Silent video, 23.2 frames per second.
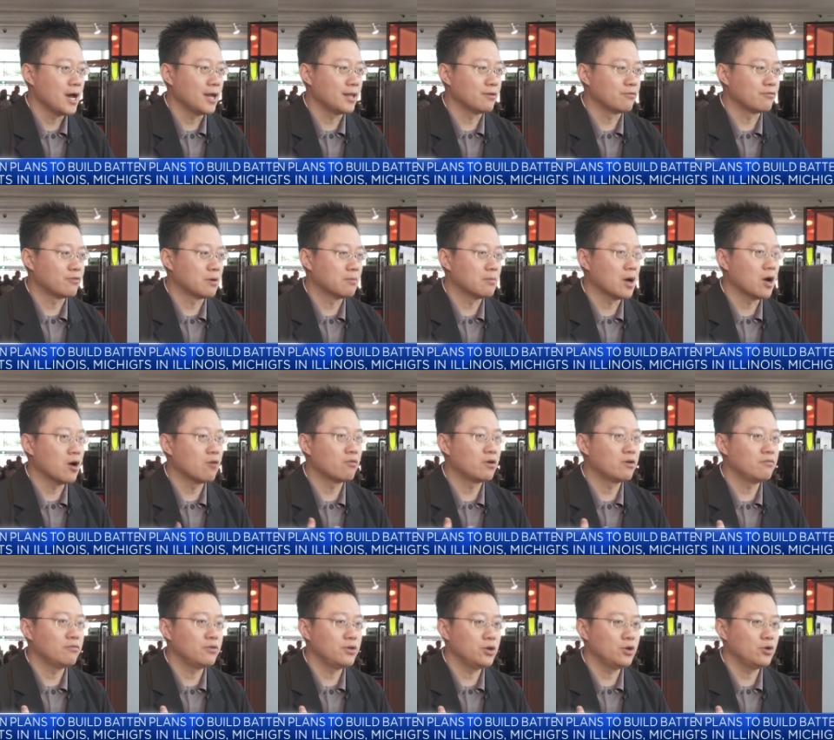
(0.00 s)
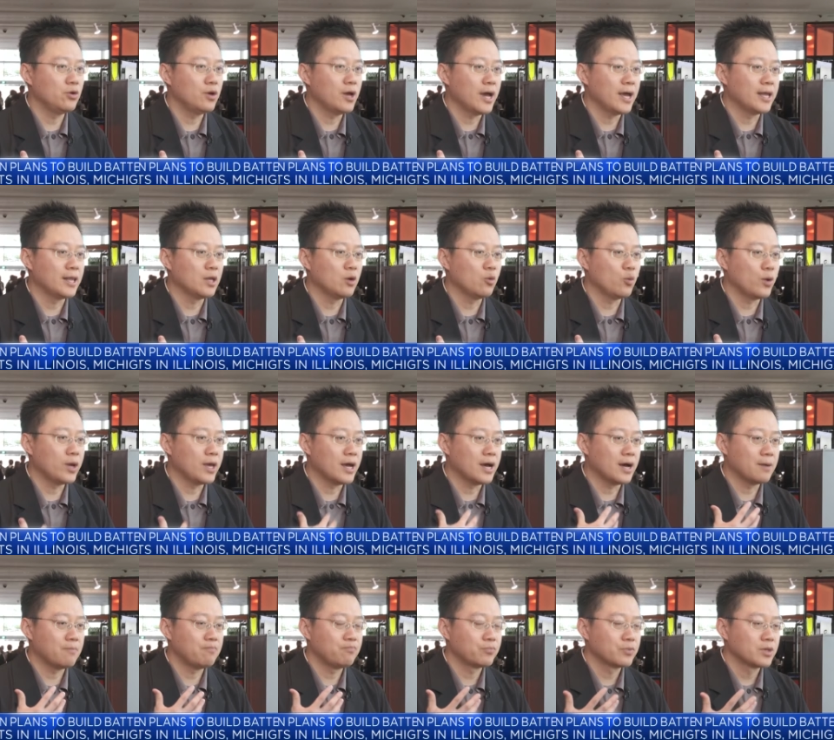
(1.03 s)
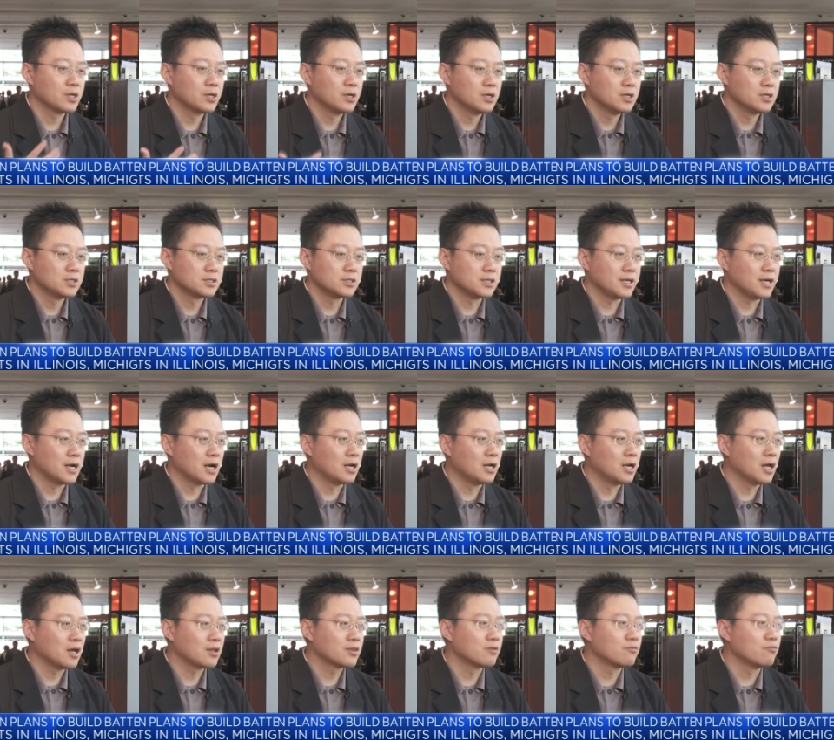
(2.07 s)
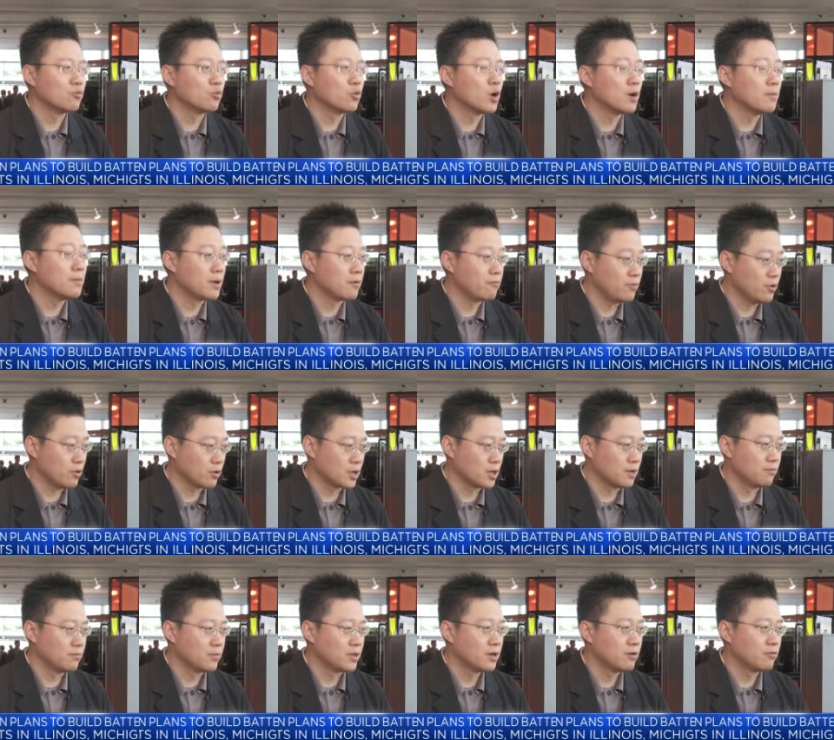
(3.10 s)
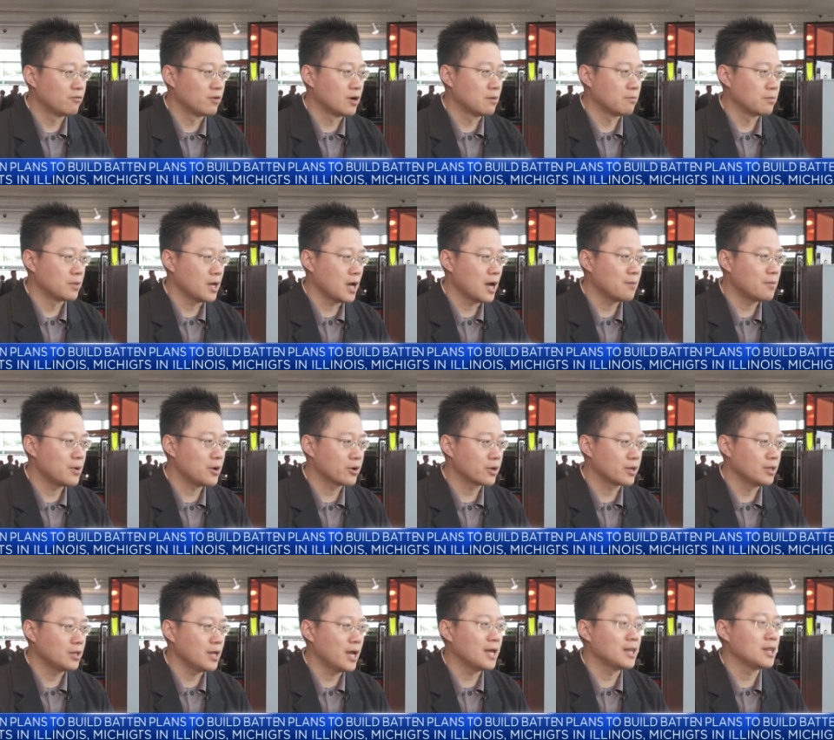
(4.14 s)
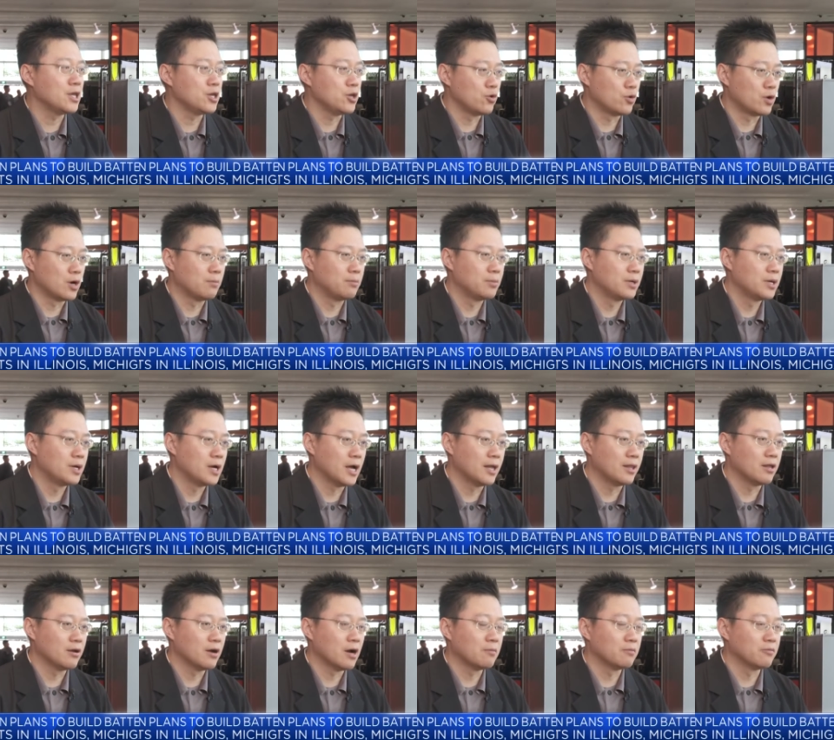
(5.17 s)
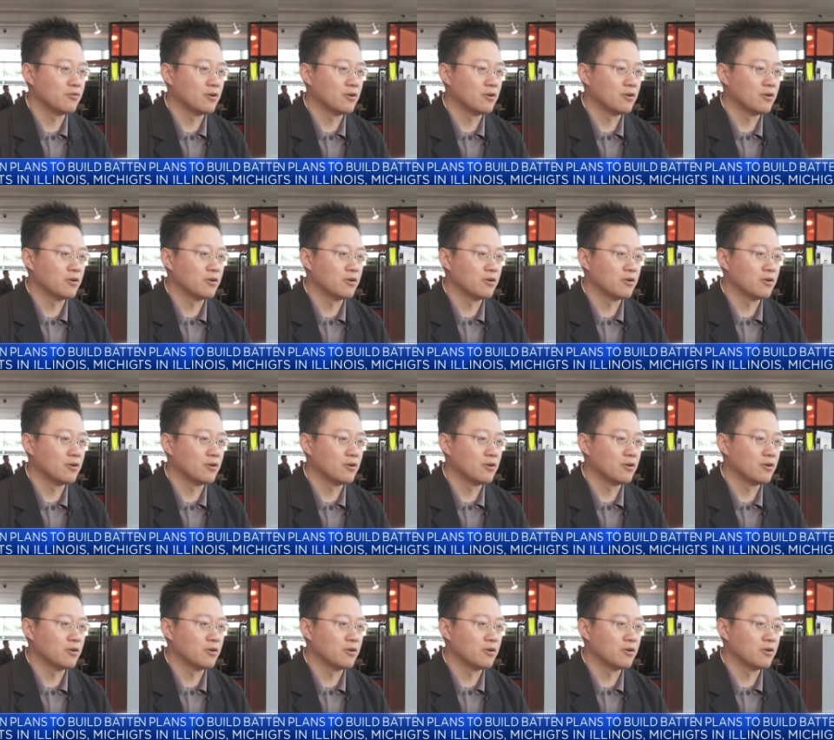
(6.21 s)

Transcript: And from our view, and we are see a lot of warmly welcome from the American and the Europe and uh,